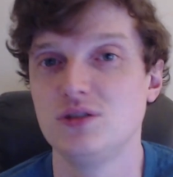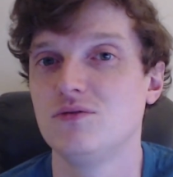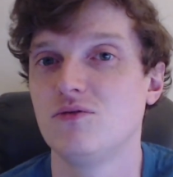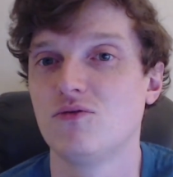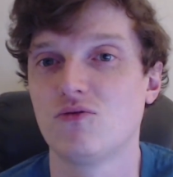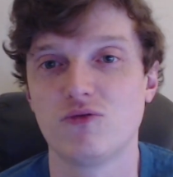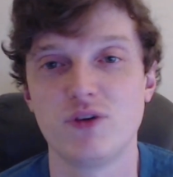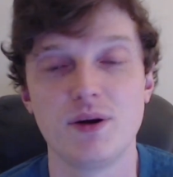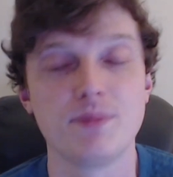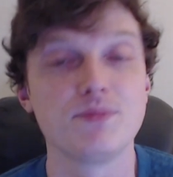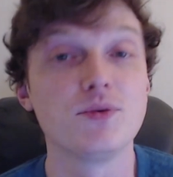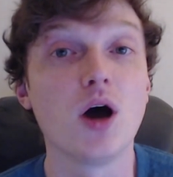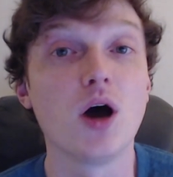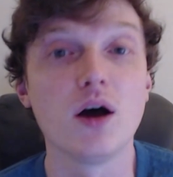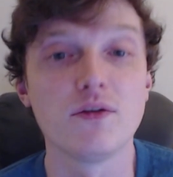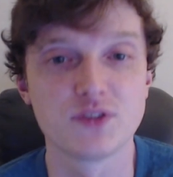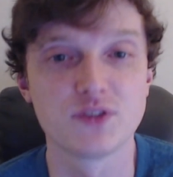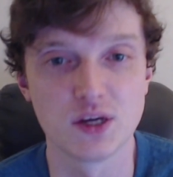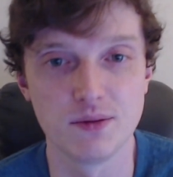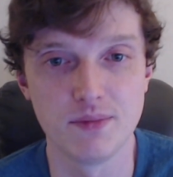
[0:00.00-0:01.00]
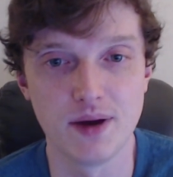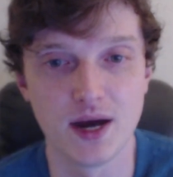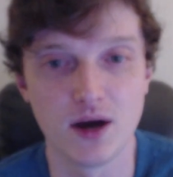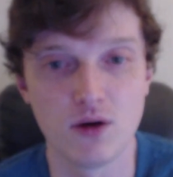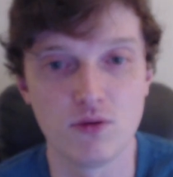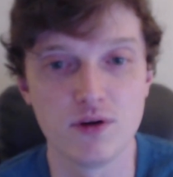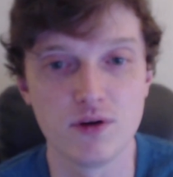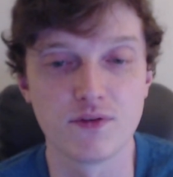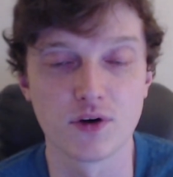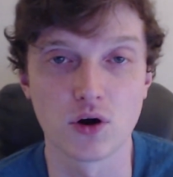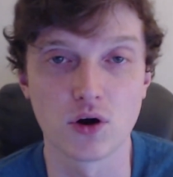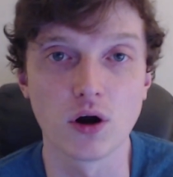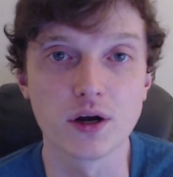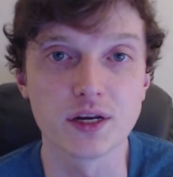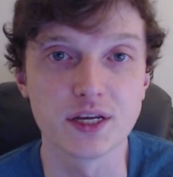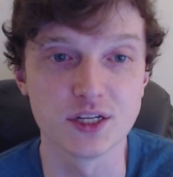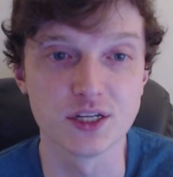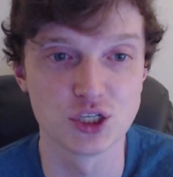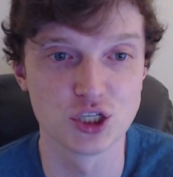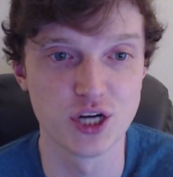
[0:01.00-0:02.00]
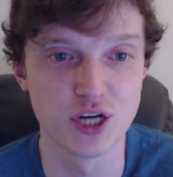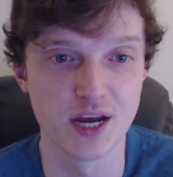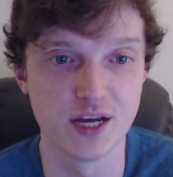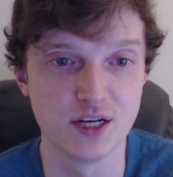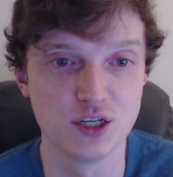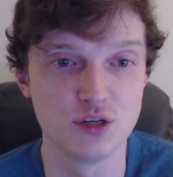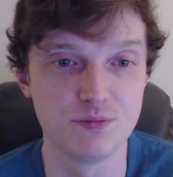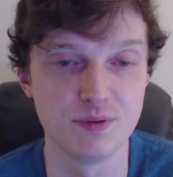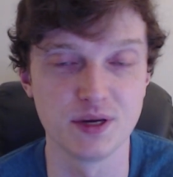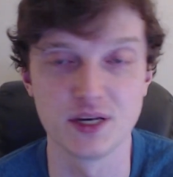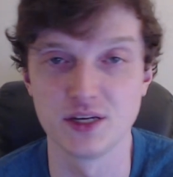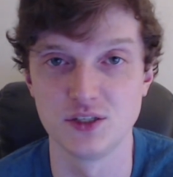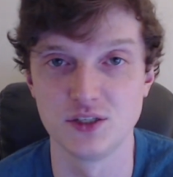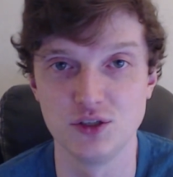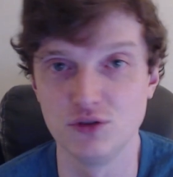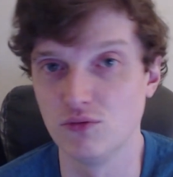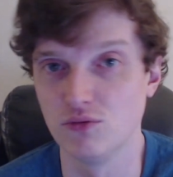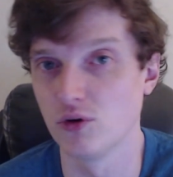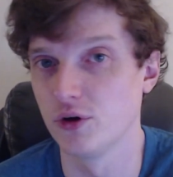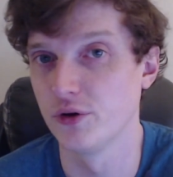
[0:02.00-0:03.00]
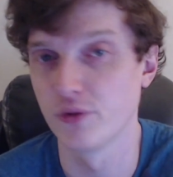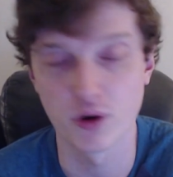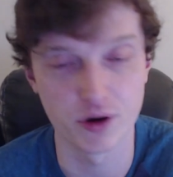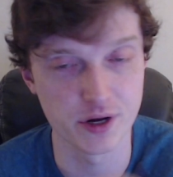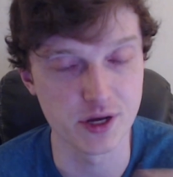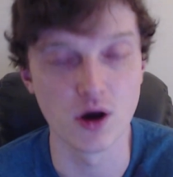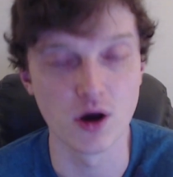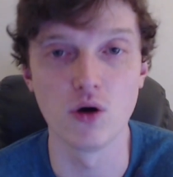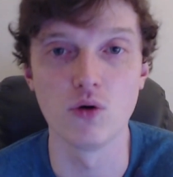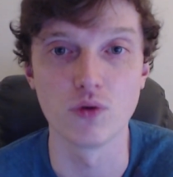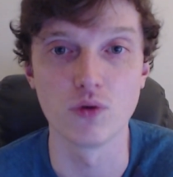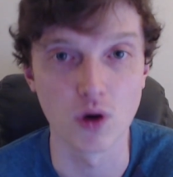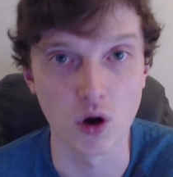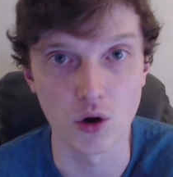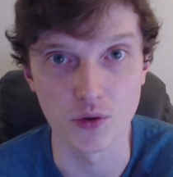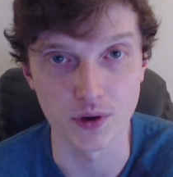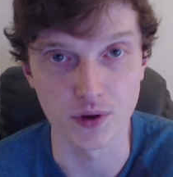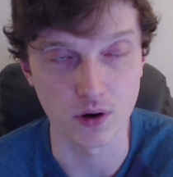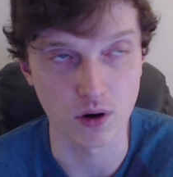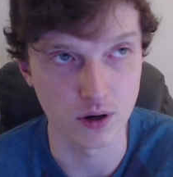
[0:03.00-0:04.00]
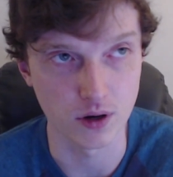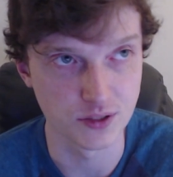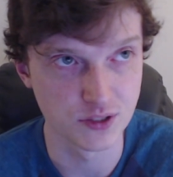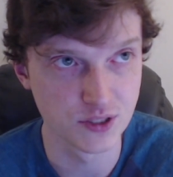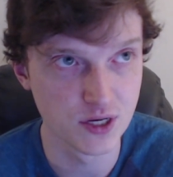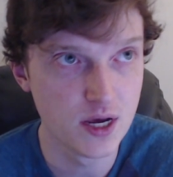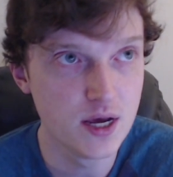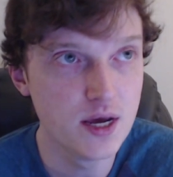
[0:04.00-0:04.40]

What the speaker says: ripped off somehow if a card gets changed, because you already own all the cards.